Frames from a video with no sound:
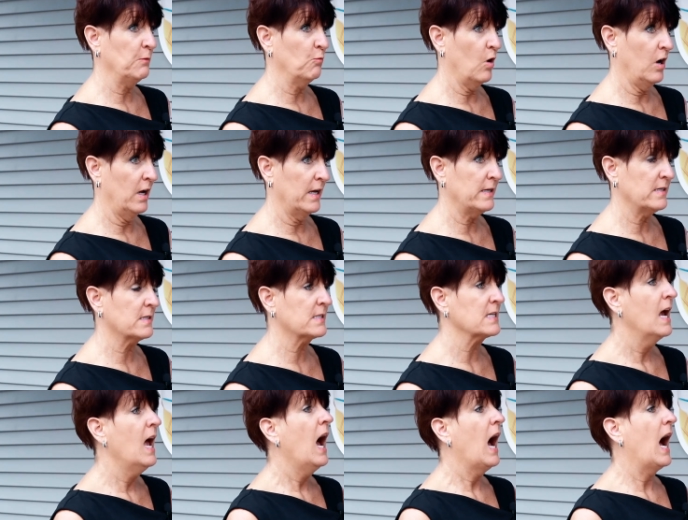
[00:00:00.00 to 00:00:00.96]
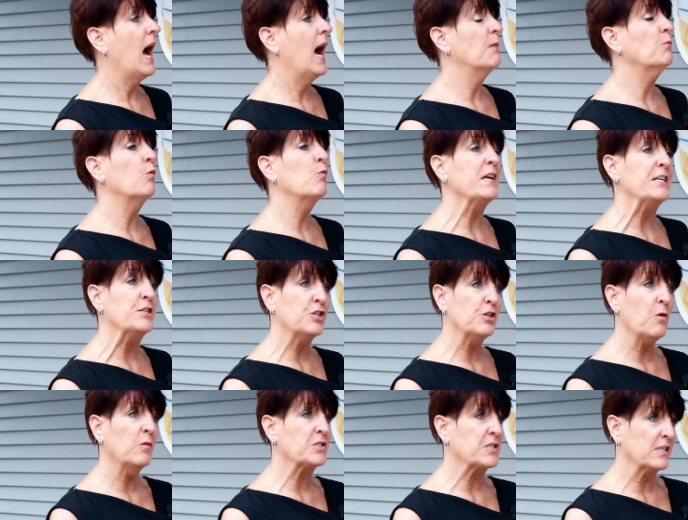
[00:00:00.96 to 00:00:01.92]
was. Um, we
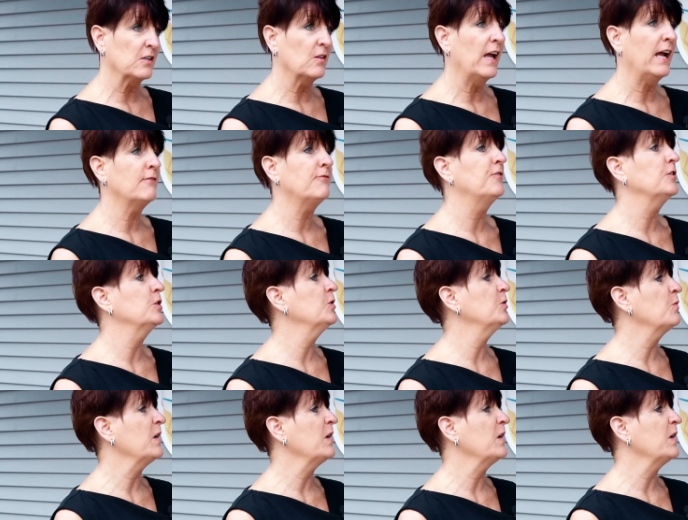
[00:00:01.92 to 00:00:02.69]
do still have food.